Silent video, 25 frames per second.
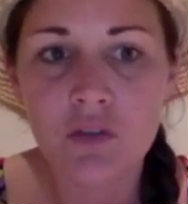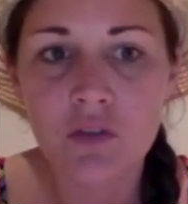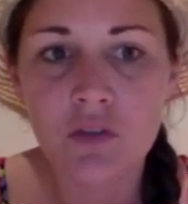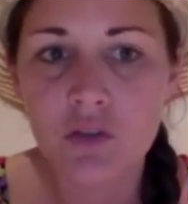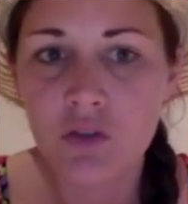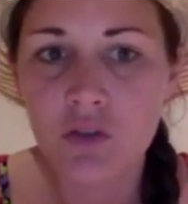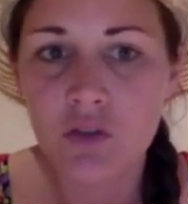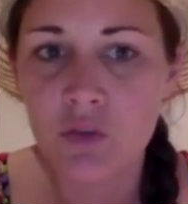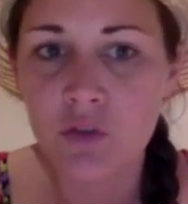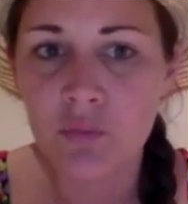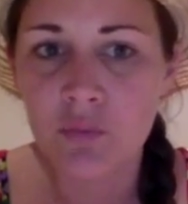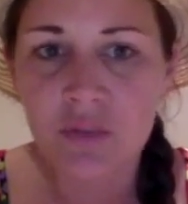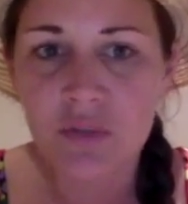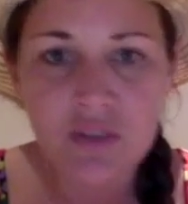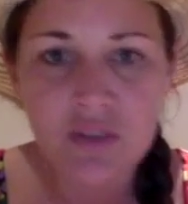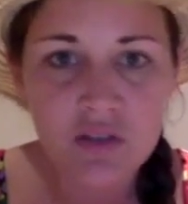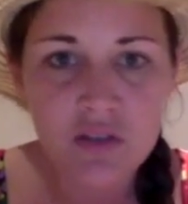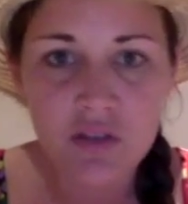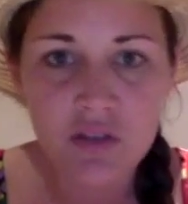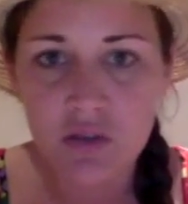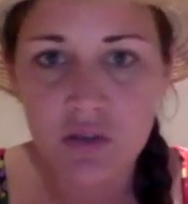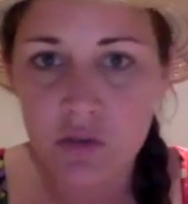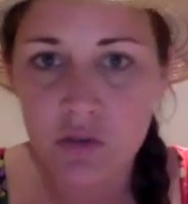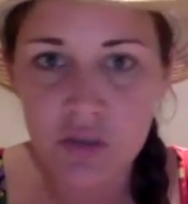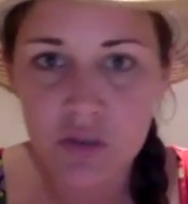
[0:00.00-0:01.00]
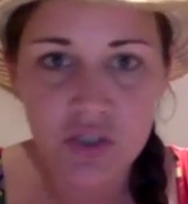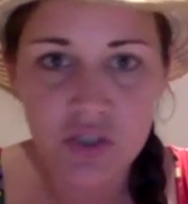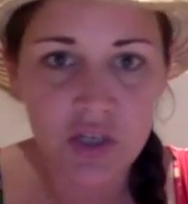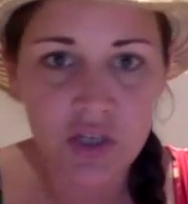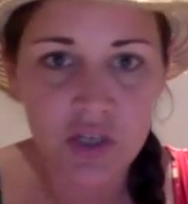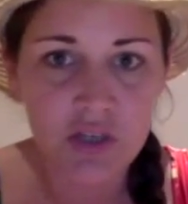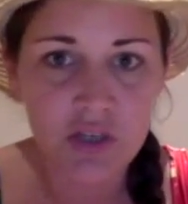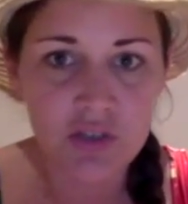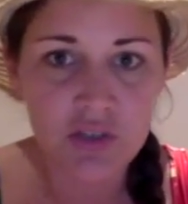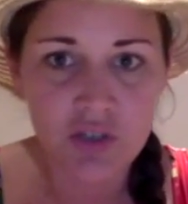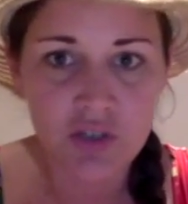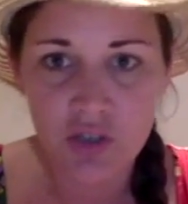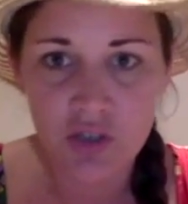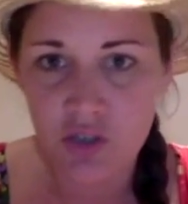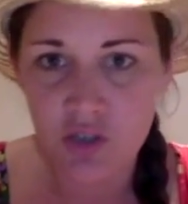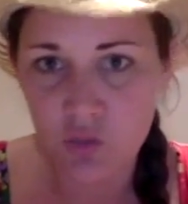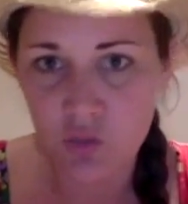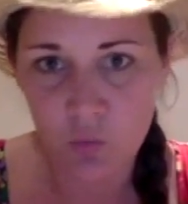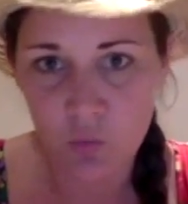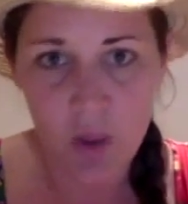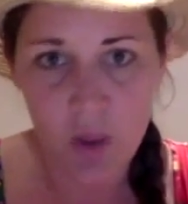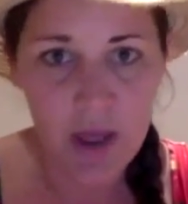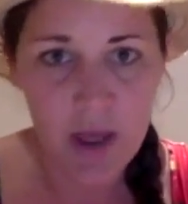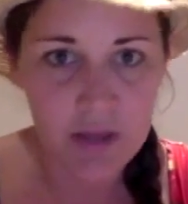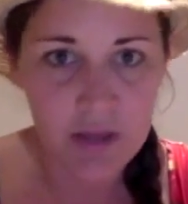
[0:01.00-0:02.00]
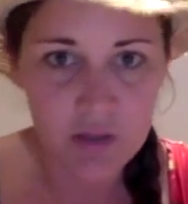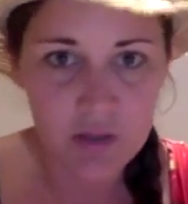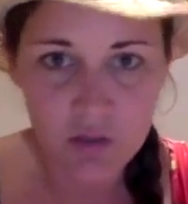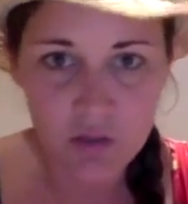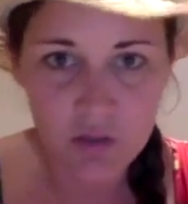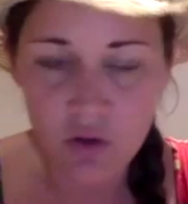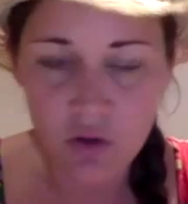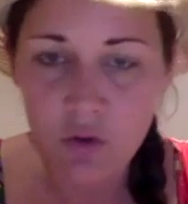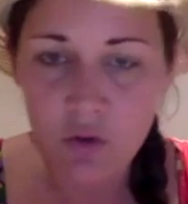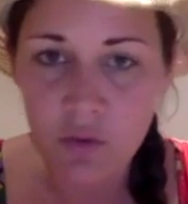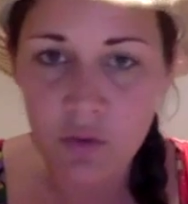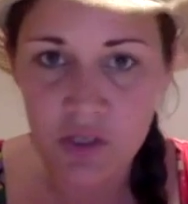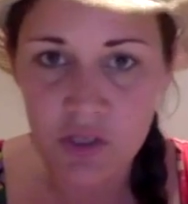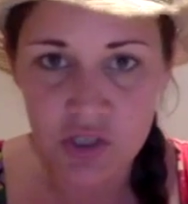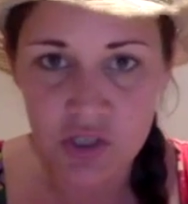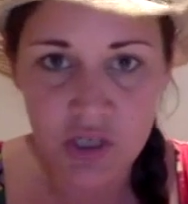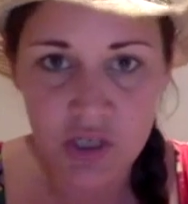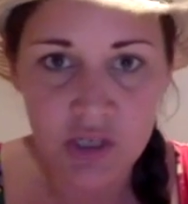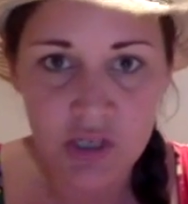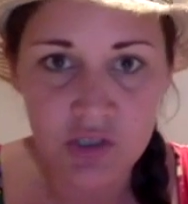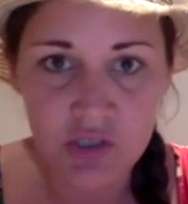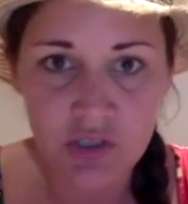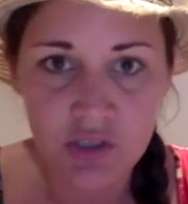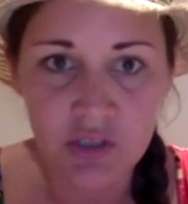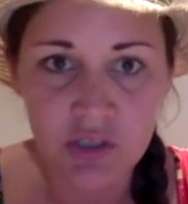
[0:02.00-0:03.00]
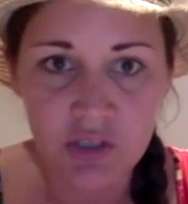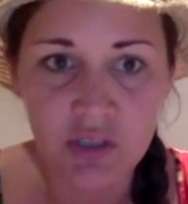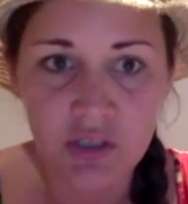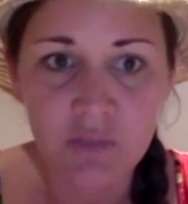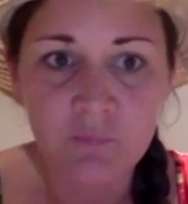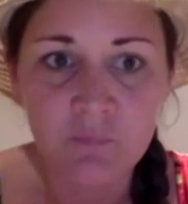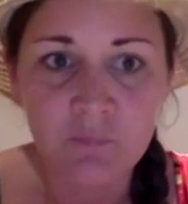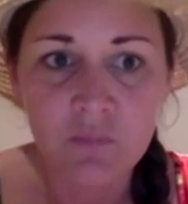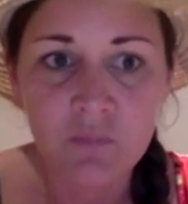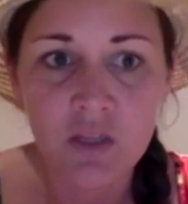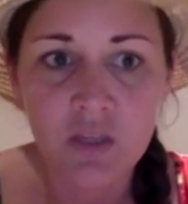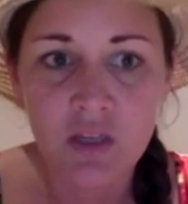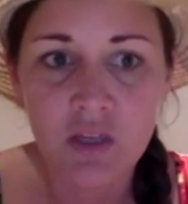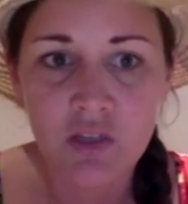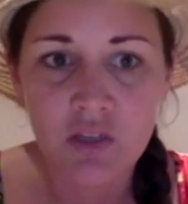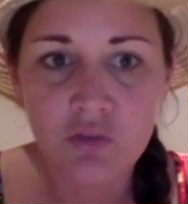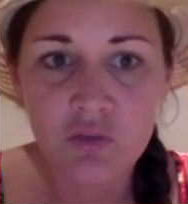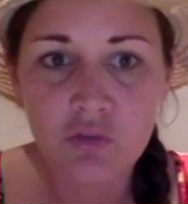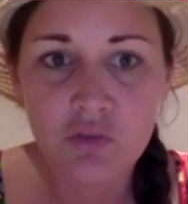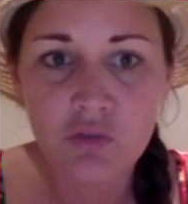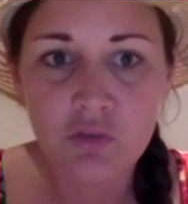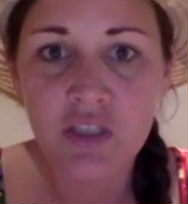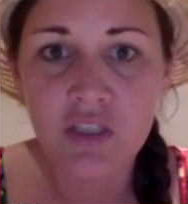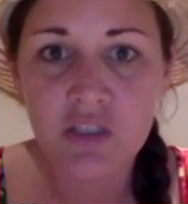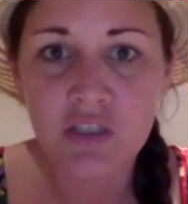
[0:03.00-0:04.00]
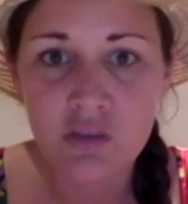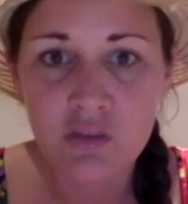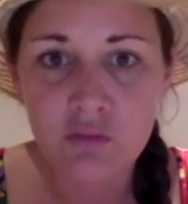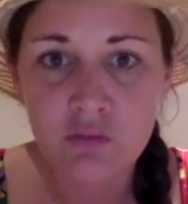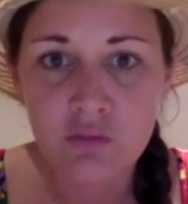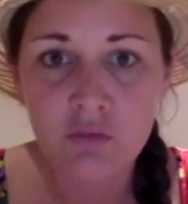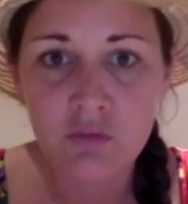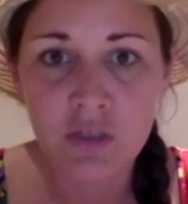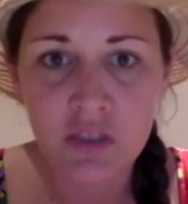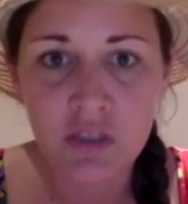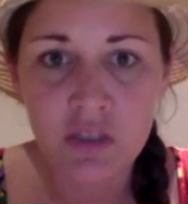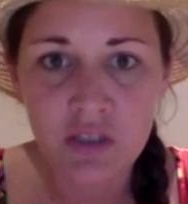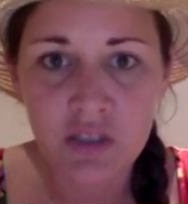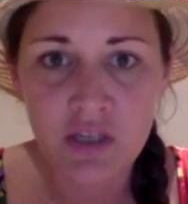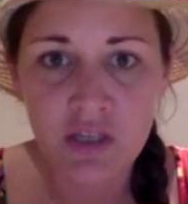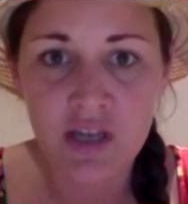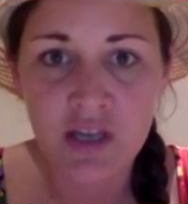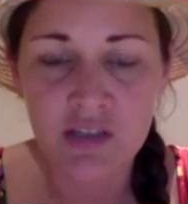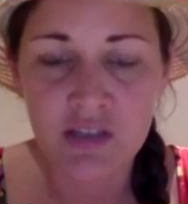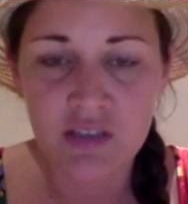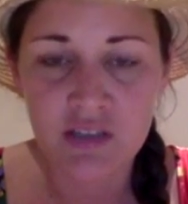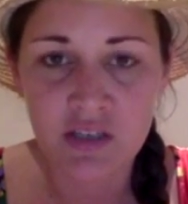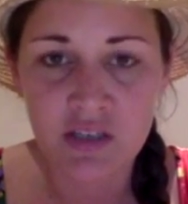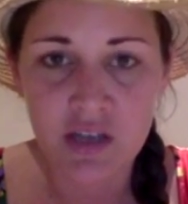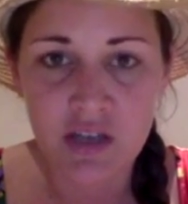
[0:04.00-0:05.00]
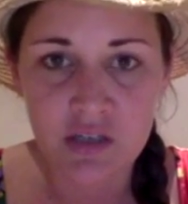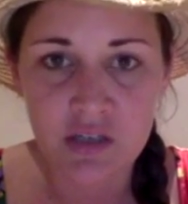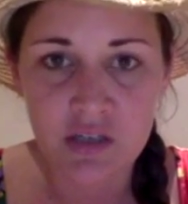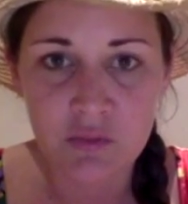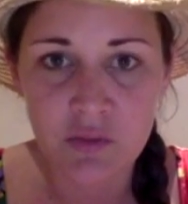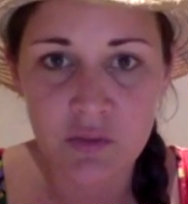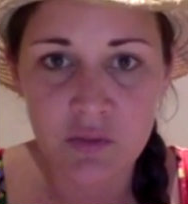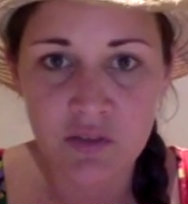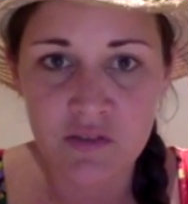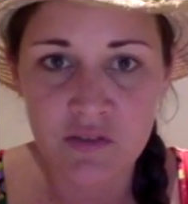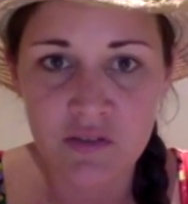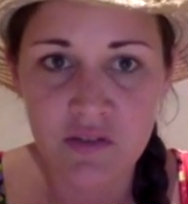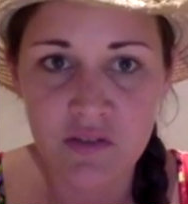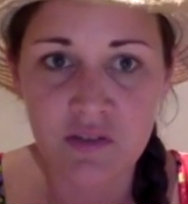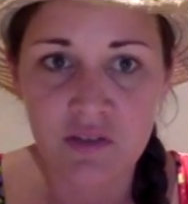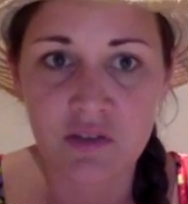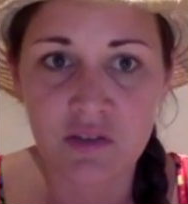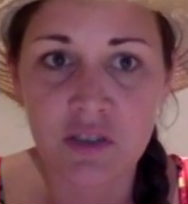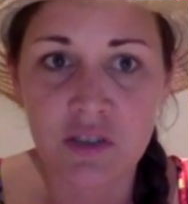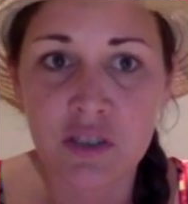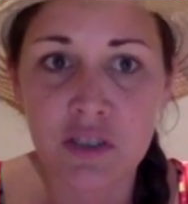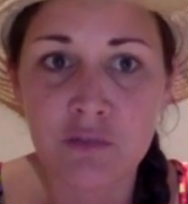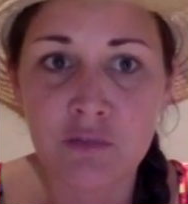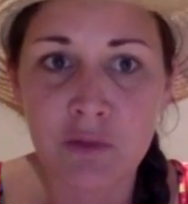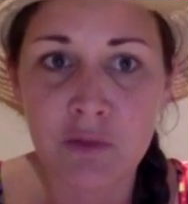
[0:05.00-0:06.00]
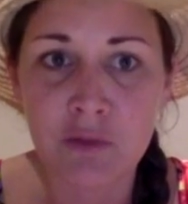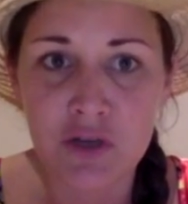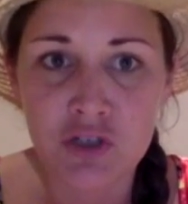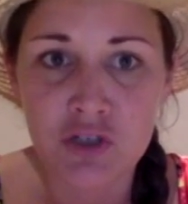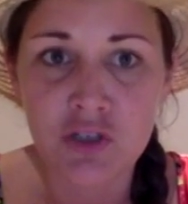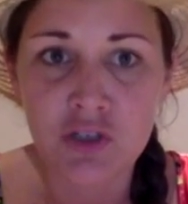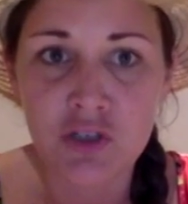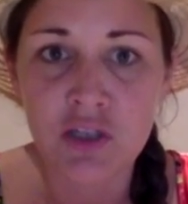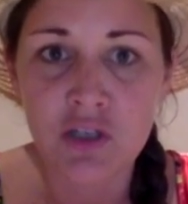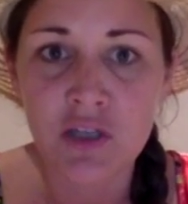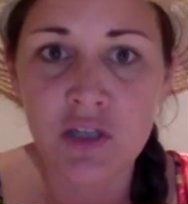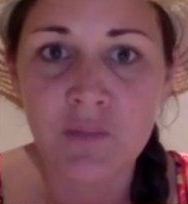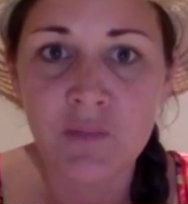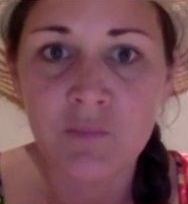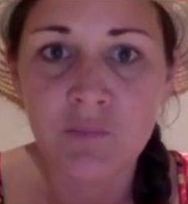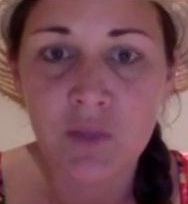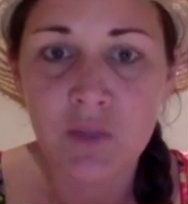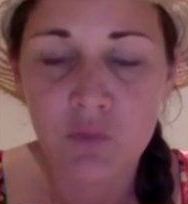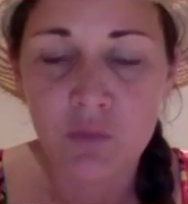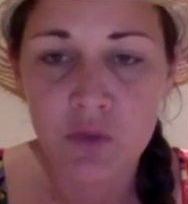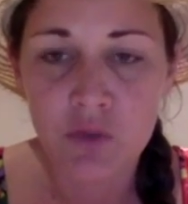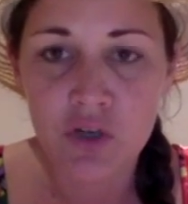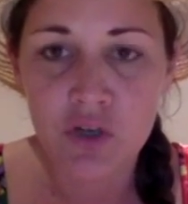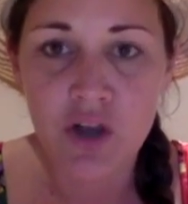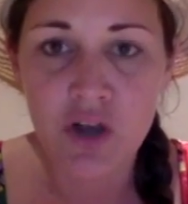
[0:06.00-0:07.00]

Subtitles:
your business is always changing. Your why is always changing. And you need to really, guys, connect with these things, especially when you're